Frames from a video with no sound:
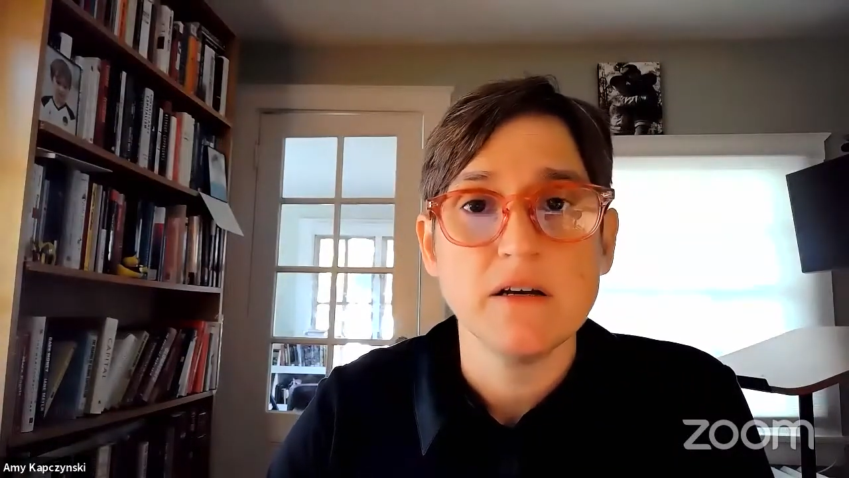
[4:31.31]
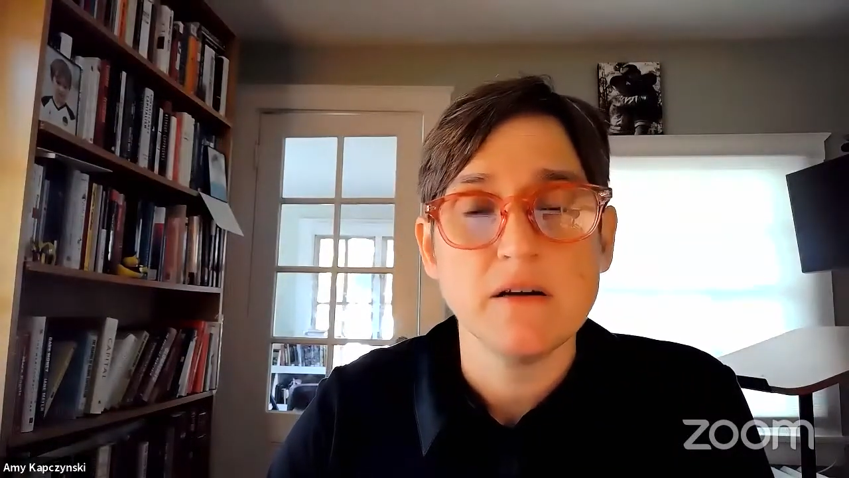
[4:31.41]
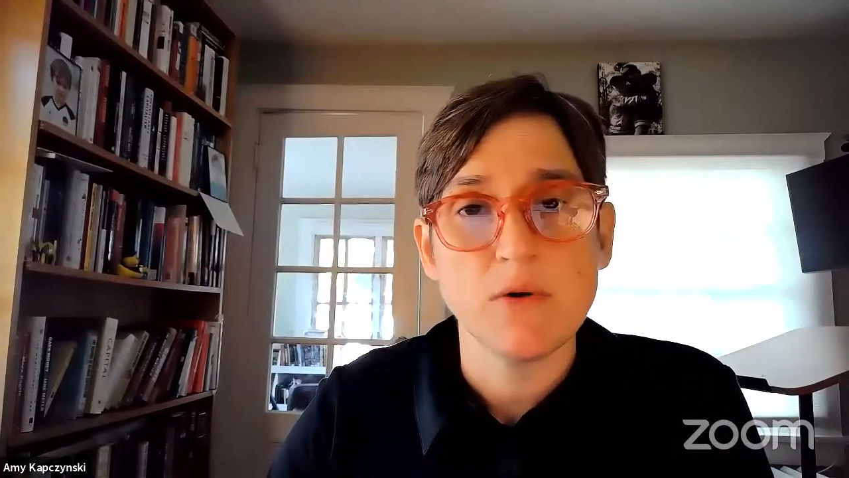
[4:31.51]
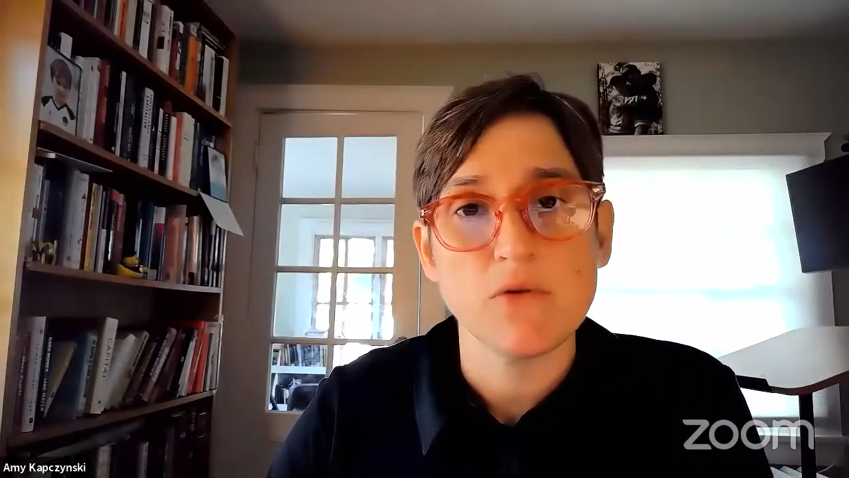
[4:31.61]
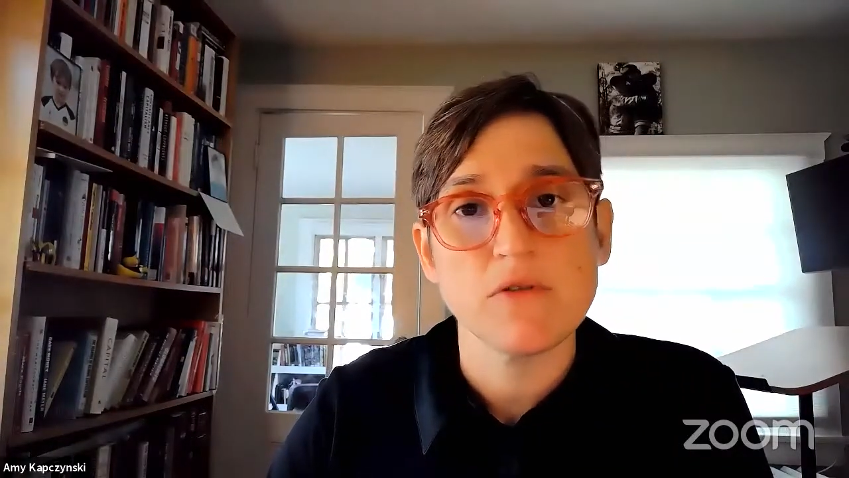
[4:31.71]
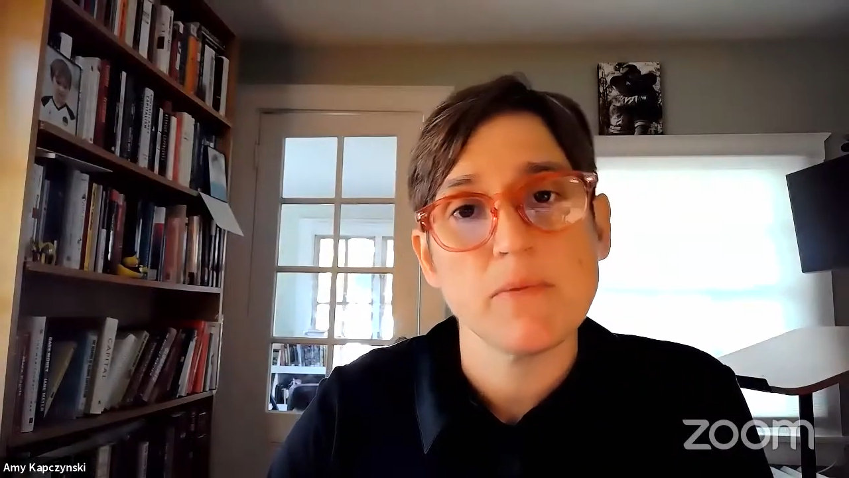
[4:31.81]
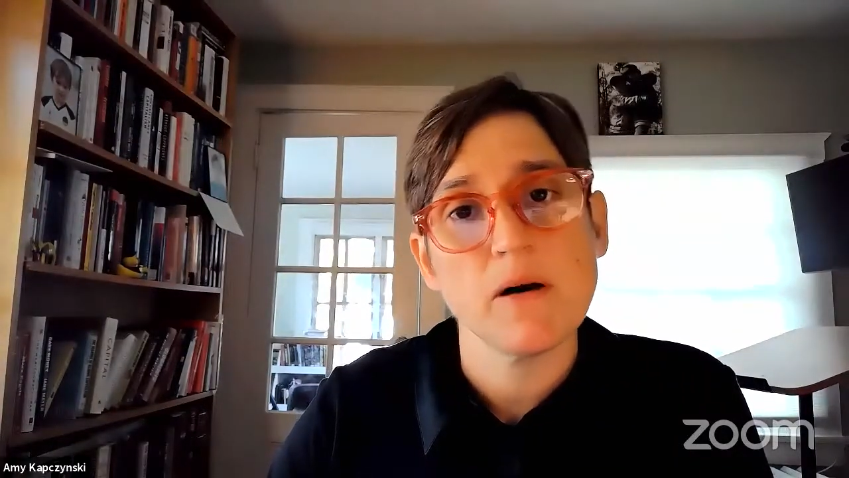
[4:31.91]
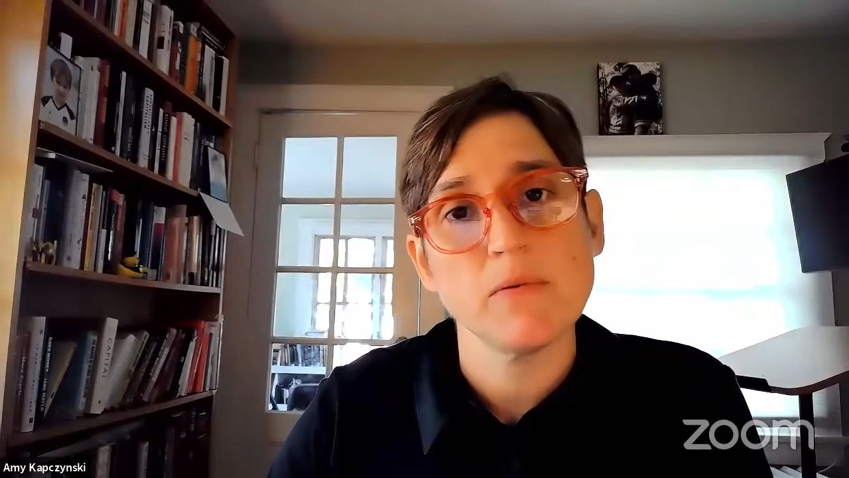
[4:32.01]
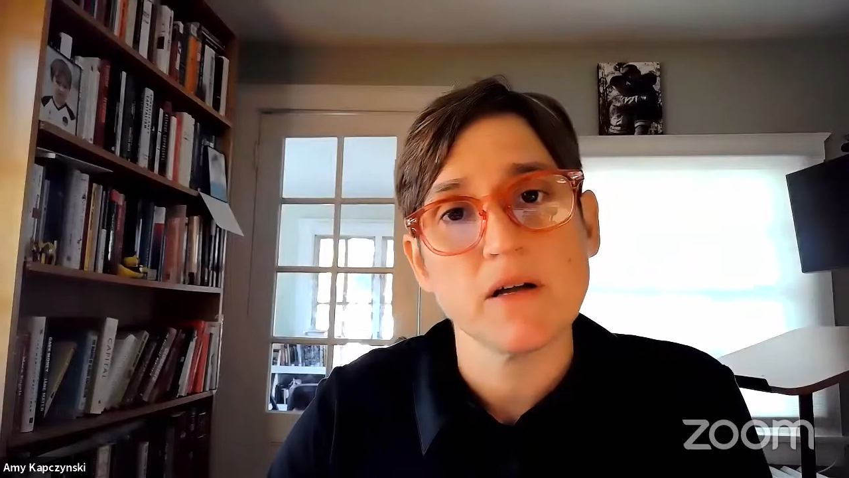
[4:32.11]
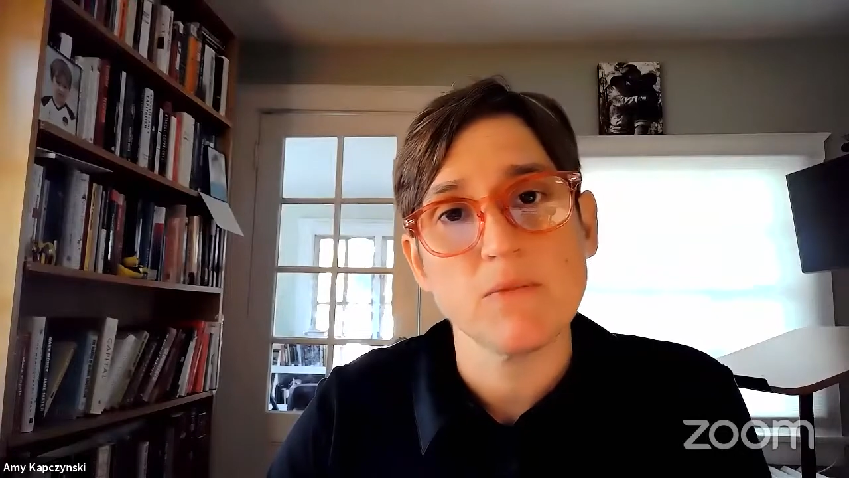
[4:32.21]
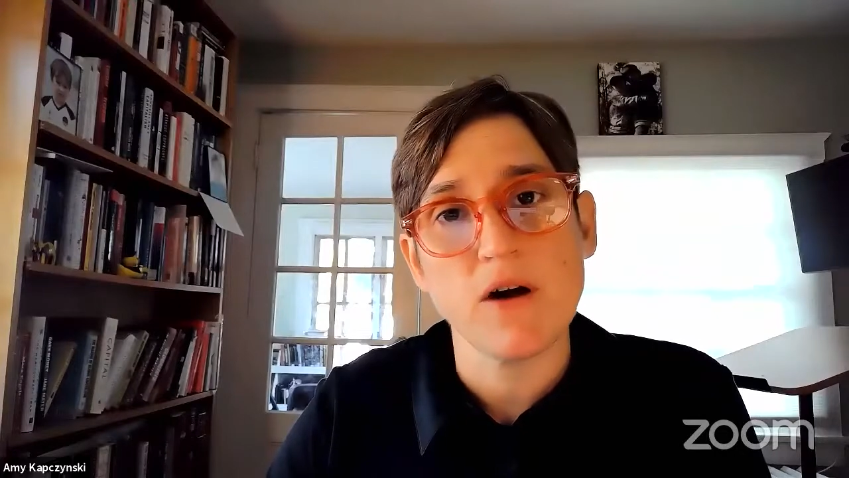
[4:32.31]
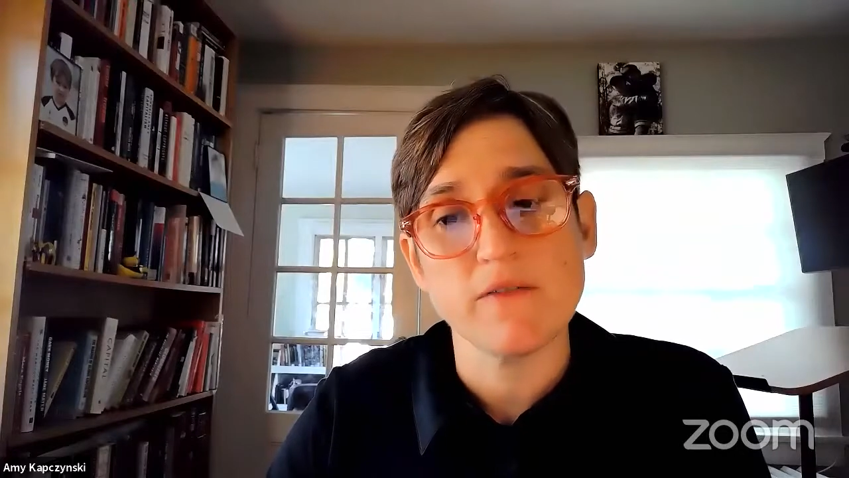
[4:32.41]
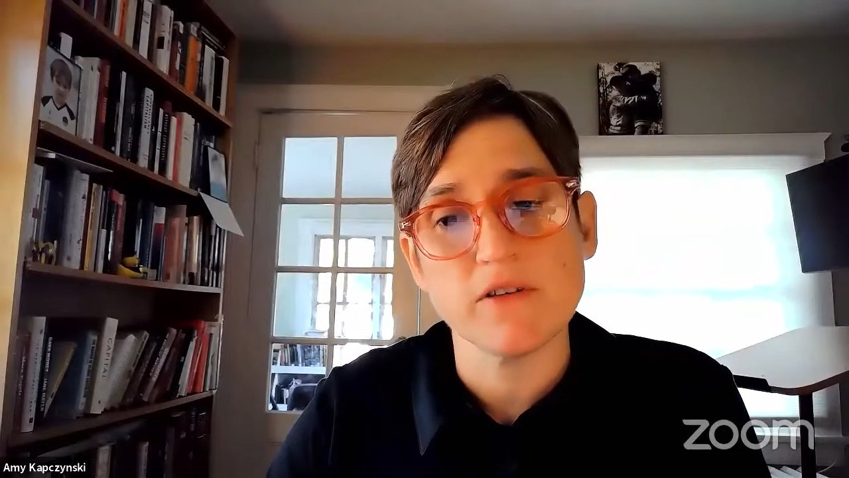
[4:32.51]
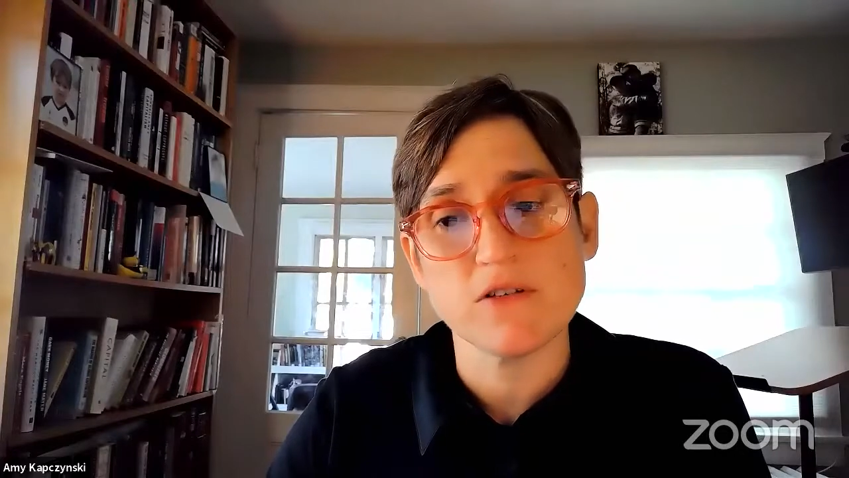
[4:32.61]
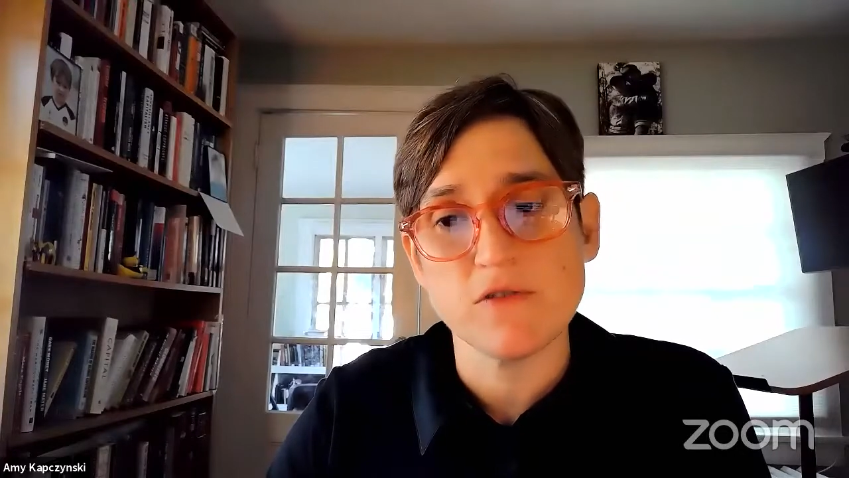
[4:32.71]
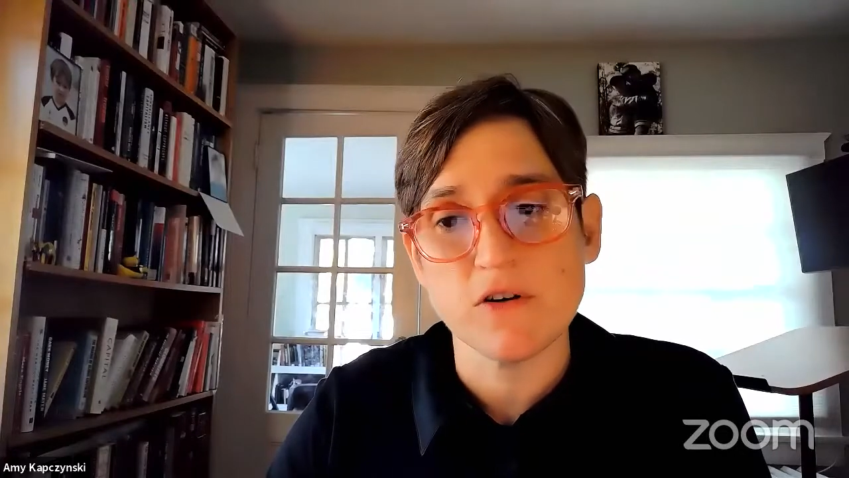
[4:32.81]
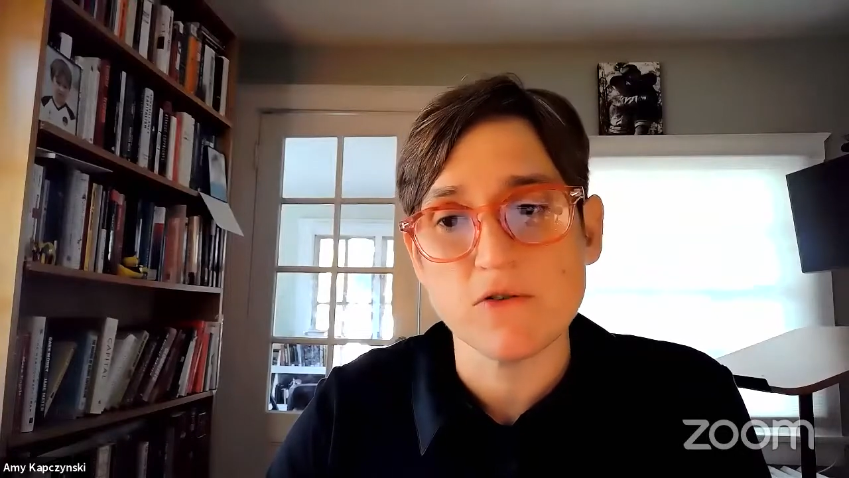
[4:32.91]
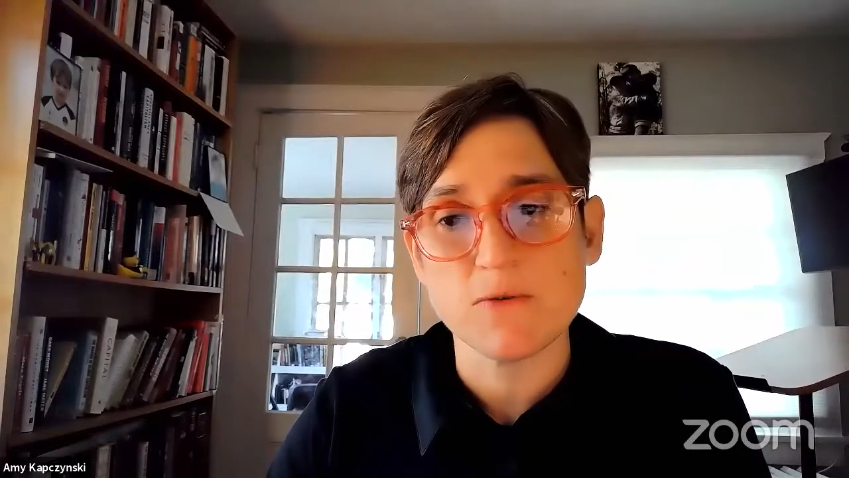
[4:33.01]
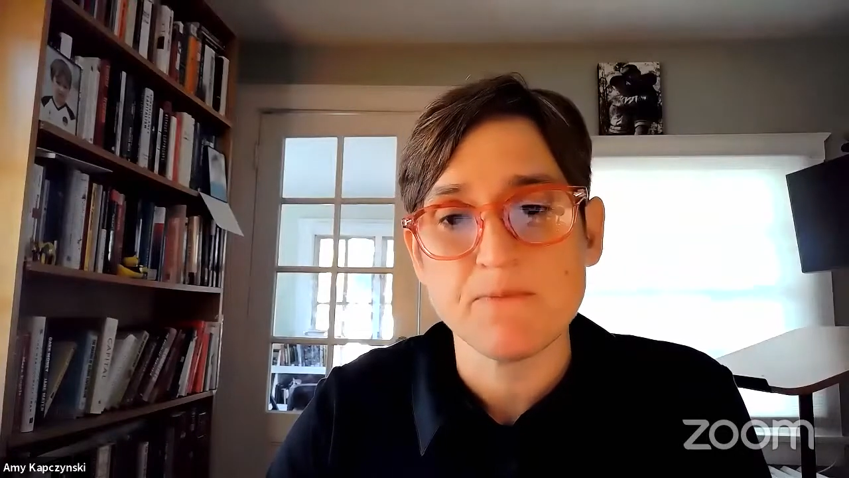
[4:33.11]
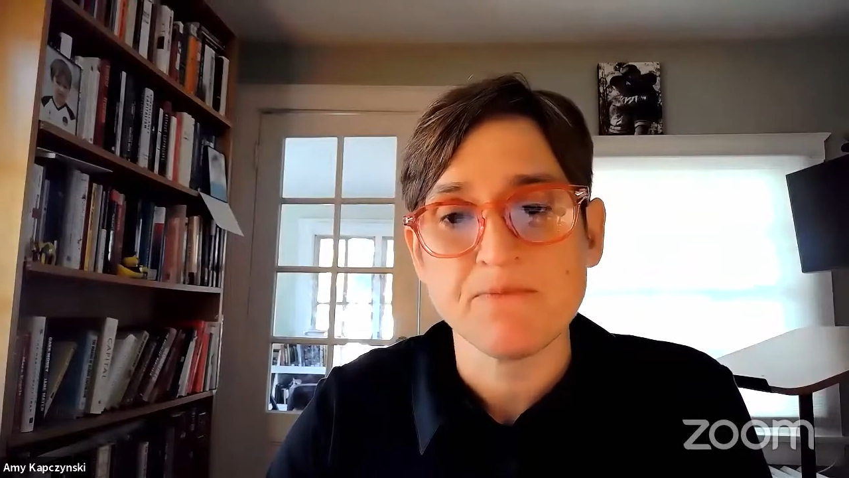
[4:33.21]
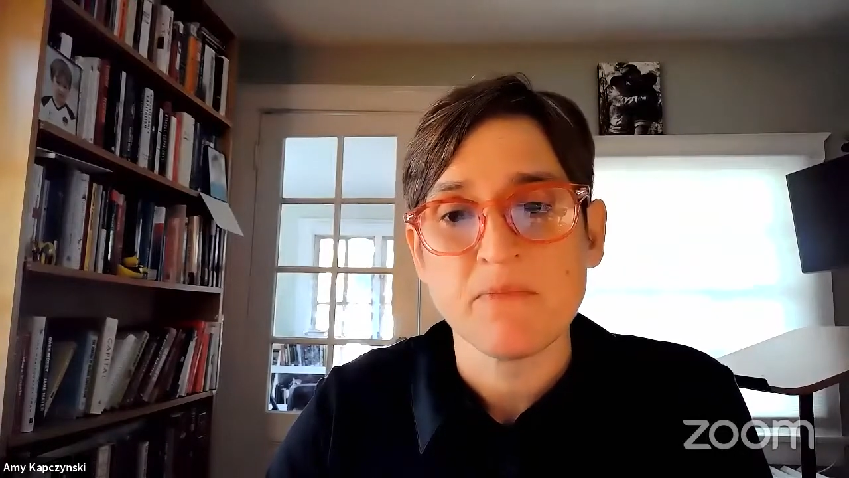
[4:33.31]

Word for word: in both the public and private spheres.